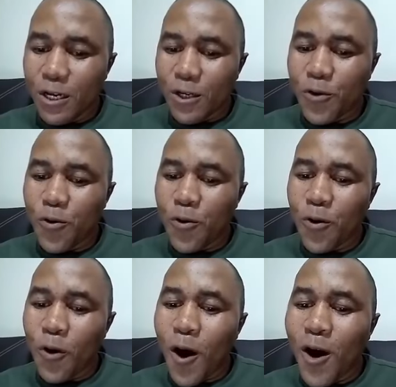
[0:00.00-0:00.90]
to
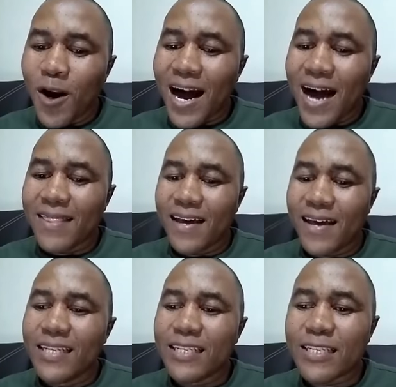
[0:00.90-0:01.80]
all other
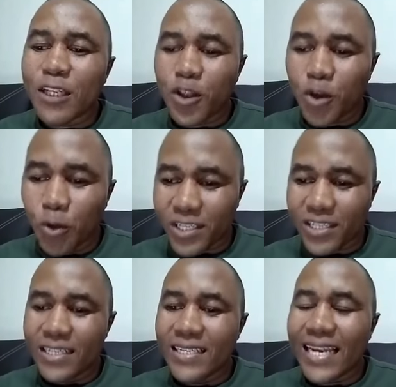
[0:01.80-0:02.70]

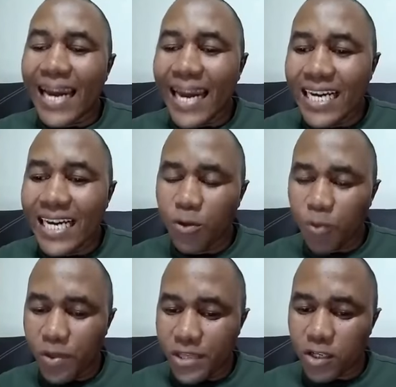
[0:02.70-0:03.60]
institutions linked
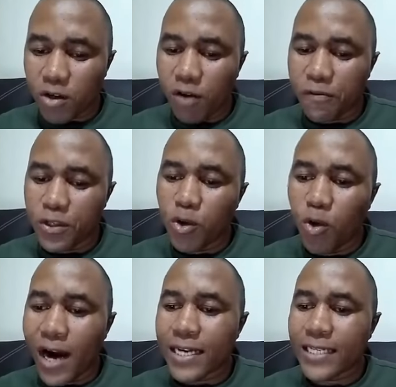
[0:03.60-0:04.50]
with this office, you'll
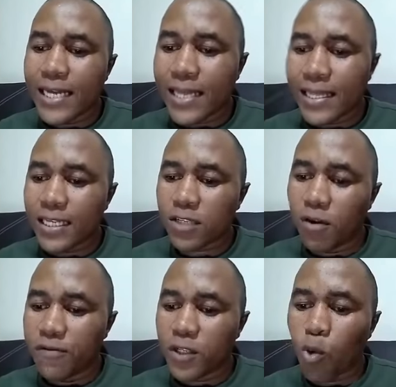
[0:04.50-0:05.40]
understand that this
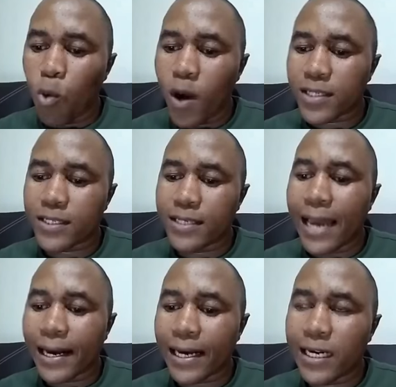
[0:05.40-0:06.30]
office works
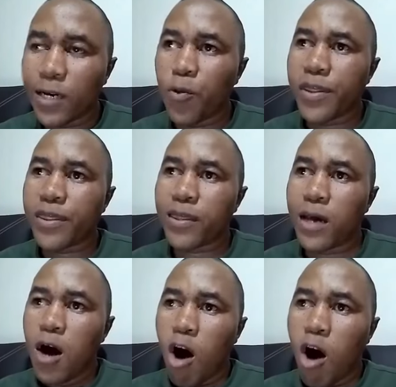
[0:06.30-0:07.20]
directly with
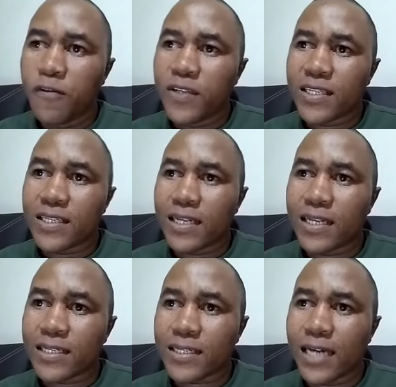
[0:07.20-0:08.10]
offices
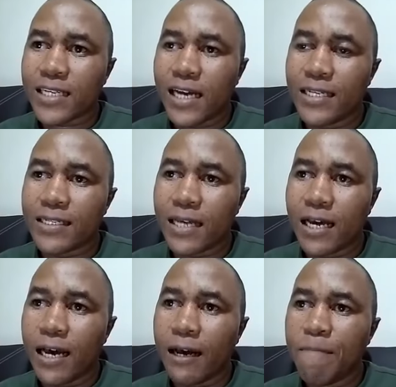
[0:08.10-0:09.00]
as such as
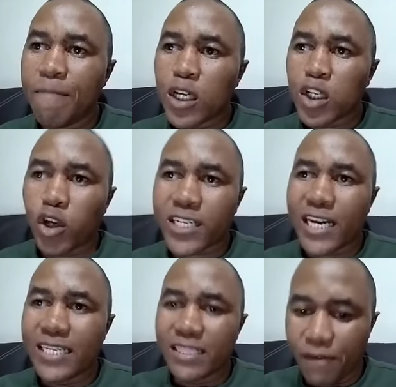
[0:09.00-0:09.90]
uh,
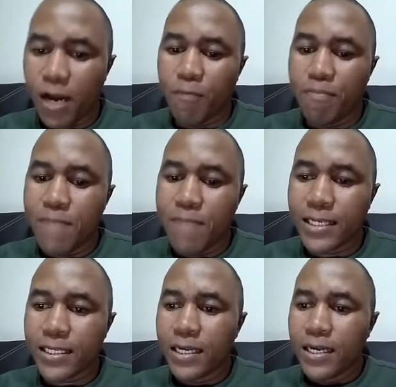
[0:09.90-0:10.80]
social
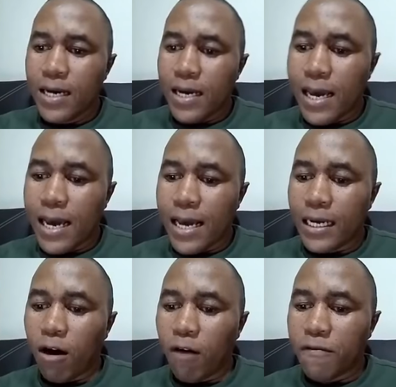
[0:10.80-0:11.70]
development,
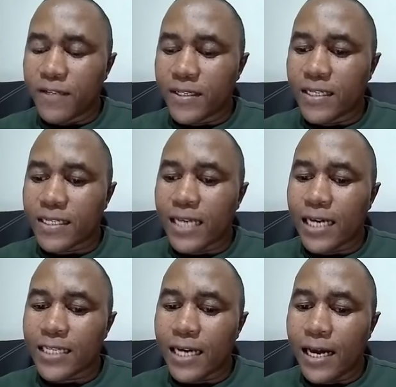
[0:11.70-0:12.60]
uh, offices
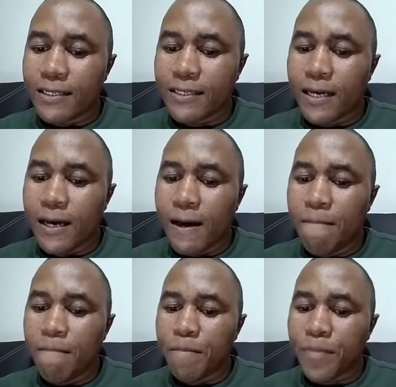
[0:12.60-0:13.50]
such as
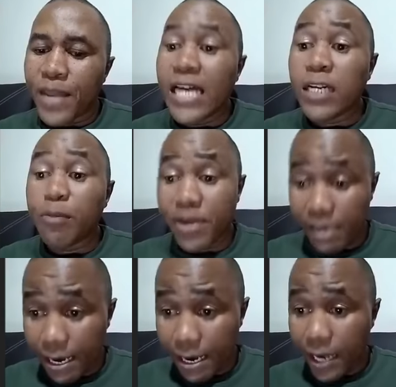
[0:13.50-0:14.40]
um,
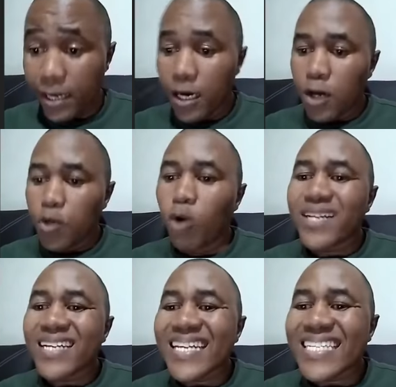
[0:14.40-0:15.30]
NPA. Those
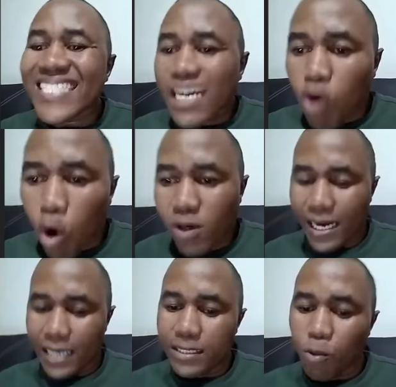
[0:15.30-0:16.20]
are the
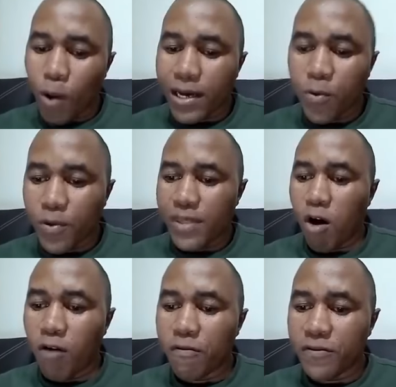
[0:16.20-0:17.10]
stakeholders working with the
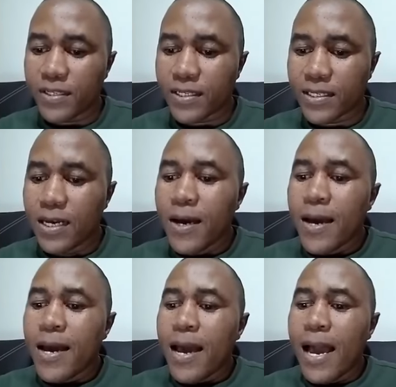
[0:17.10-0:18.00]
office.
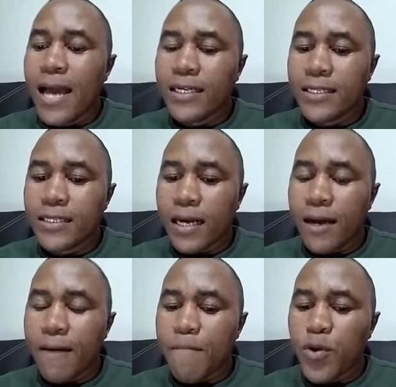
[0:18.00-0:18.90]
And
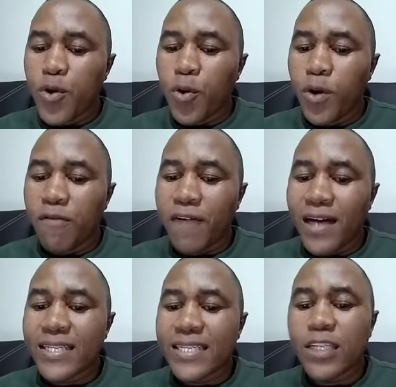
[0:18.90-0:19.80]
you will
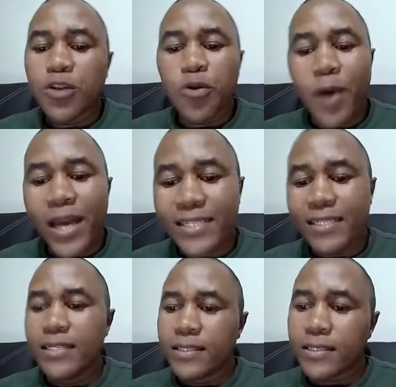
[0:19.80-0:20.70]
find
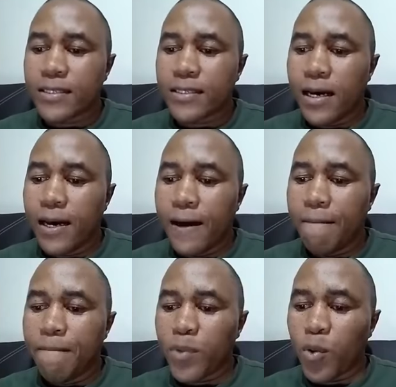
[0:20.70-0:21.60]
situations
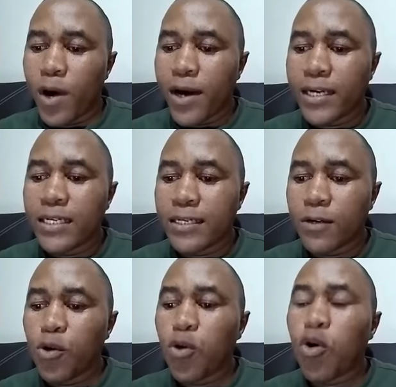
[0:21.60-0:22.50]
um, wherein
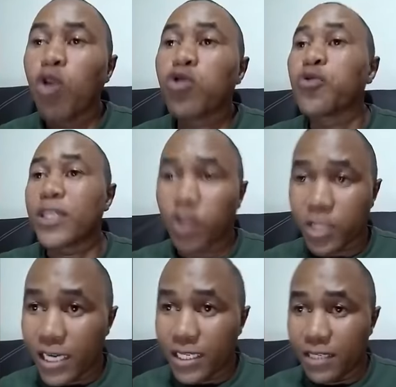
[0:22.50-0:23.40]
you go to the
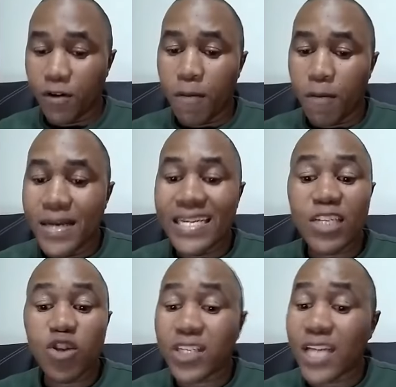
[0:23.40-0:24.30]
social development and
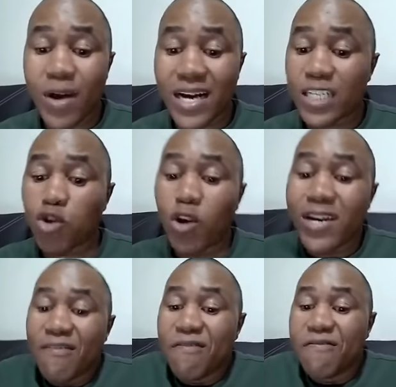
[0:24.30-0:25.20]
social workers don't
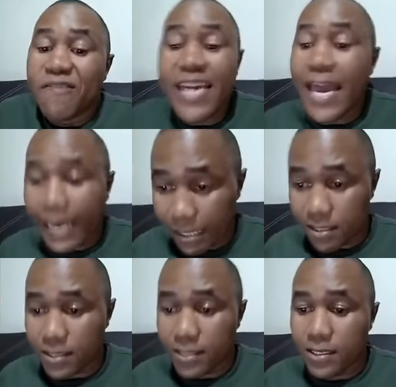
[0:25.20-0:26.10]
have
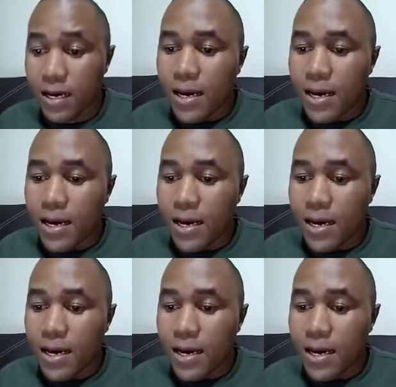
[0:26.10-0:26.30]
vehicles.